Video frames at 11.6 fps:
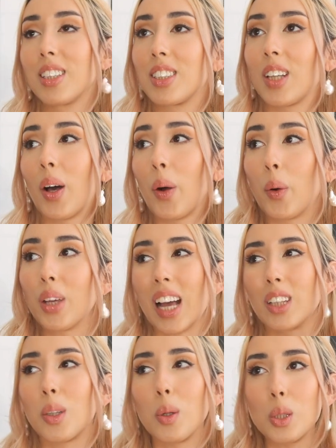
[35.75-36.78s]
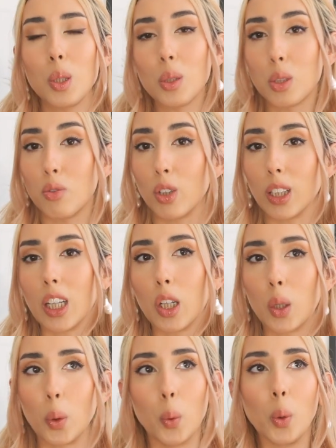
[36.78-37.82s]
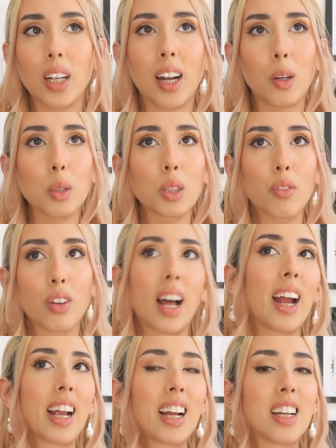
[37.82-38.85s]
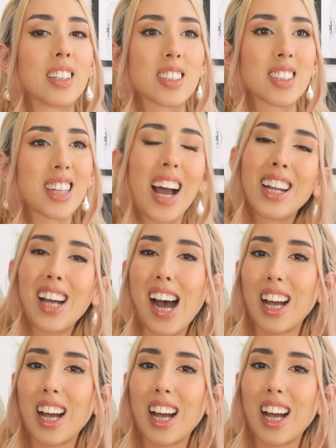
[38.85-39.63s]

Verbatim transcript: So yeah, those looks really cool and I also feel like it's kind of